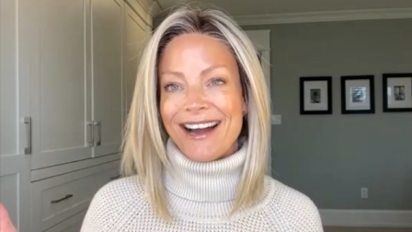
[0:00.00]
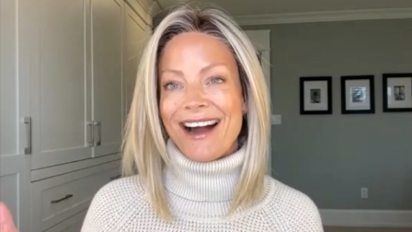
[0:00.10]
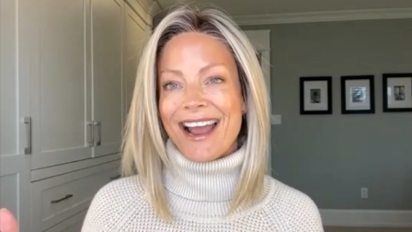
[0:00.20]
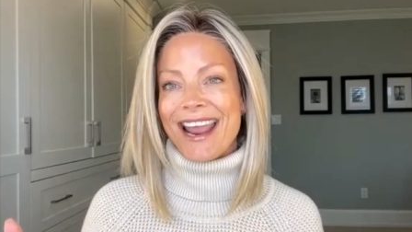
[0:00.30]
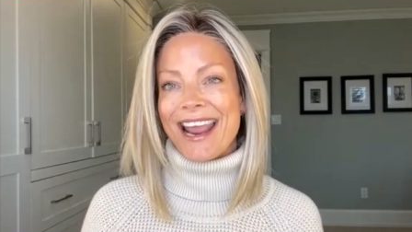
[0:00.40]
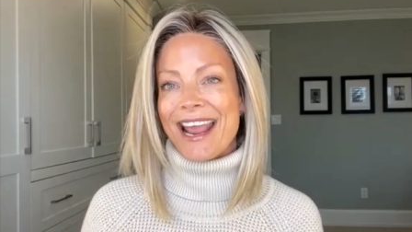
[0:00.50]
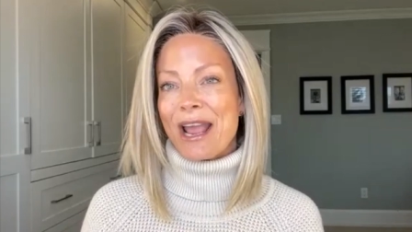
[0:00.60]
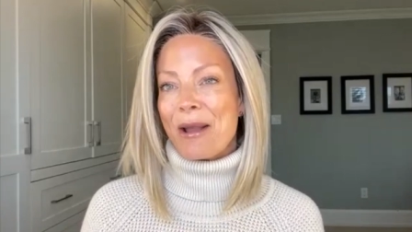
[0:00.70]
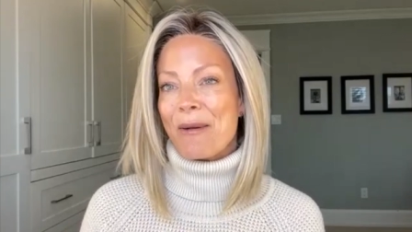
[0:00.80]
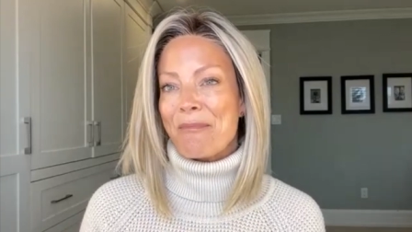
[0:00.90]
I
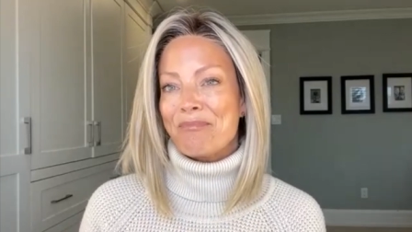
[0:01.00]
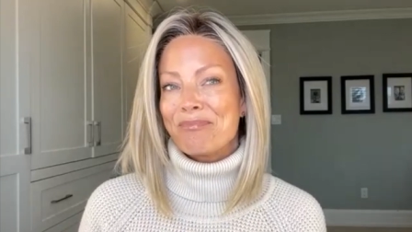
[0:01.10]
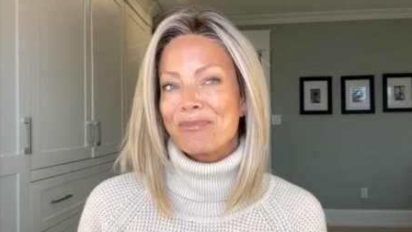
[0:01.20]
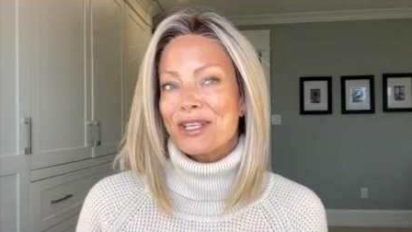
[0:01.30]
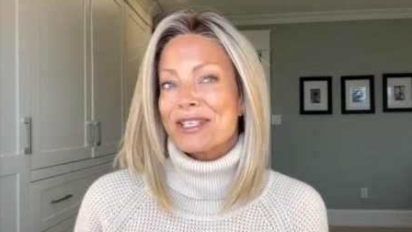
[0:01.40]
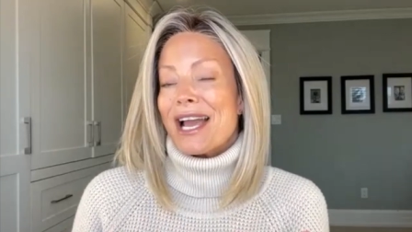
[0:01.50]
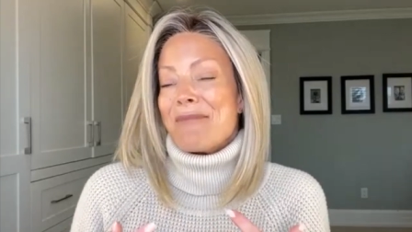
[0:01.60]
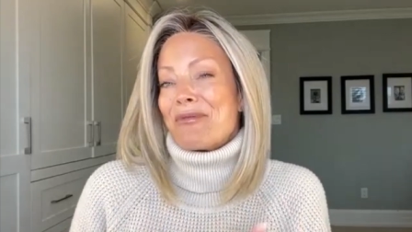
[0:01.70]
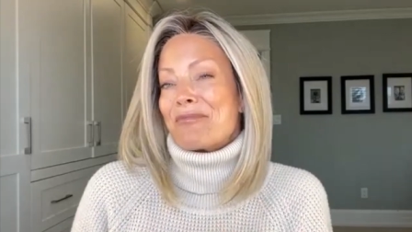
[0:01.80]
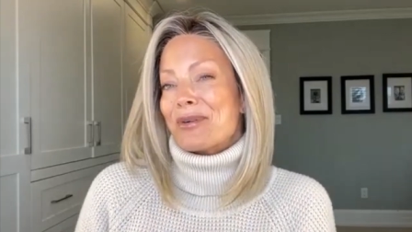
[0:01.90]
am the type
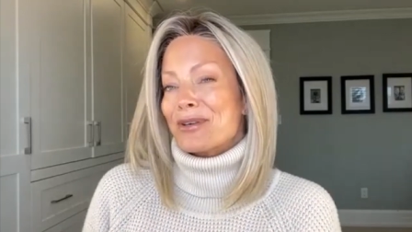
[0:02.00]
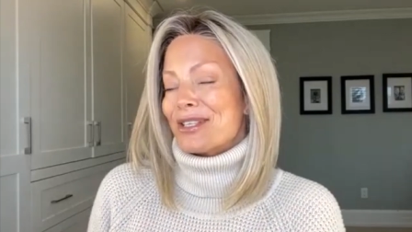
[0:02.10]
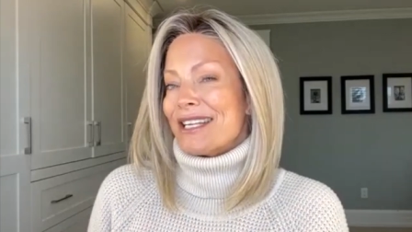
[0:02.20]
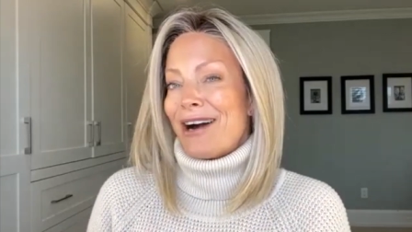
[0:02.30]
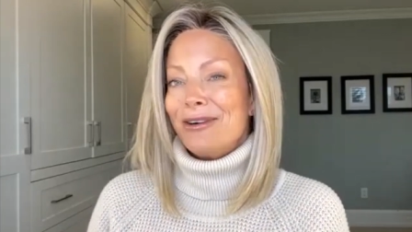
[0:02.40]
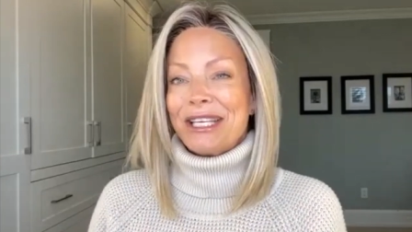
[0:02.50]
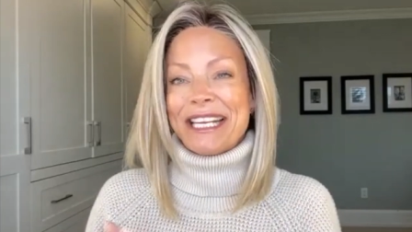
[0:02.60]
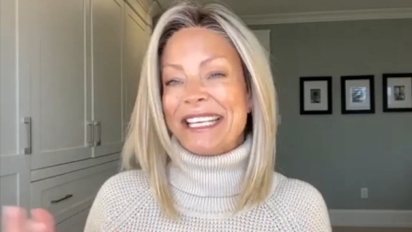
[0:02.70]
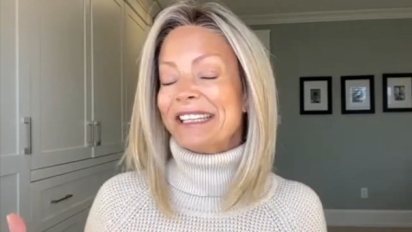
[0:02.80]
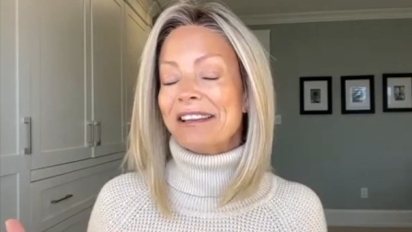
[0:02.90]
of personality
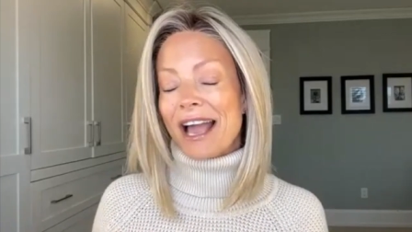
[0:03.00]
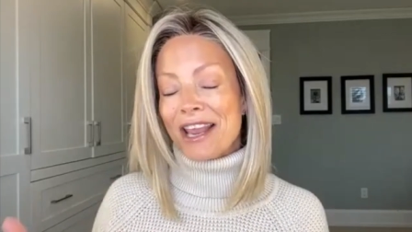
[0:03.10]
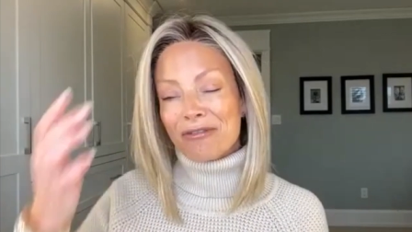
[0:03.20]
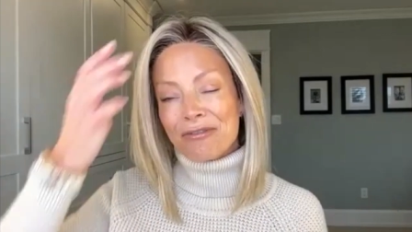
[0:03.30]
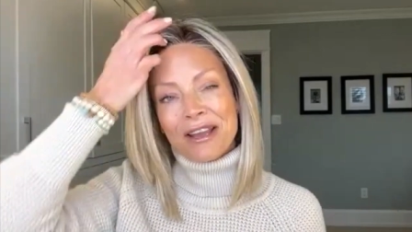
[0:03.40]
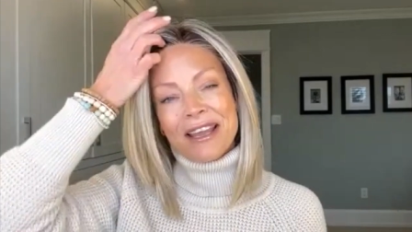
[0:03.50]
in life